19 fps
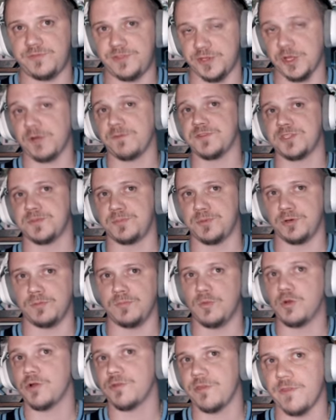serviceable,
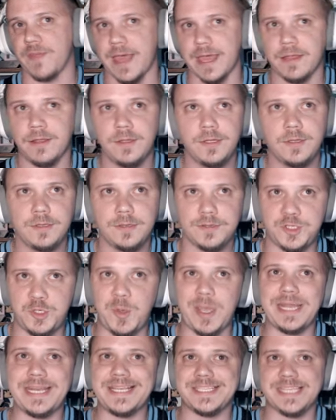more than that.
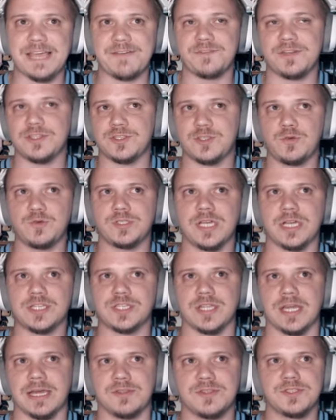287 and 2
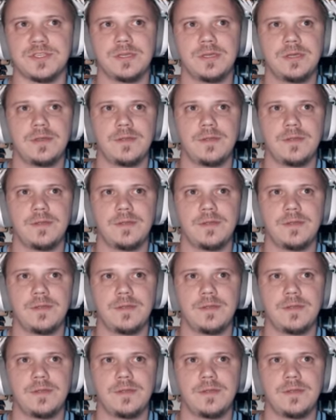touchdowns.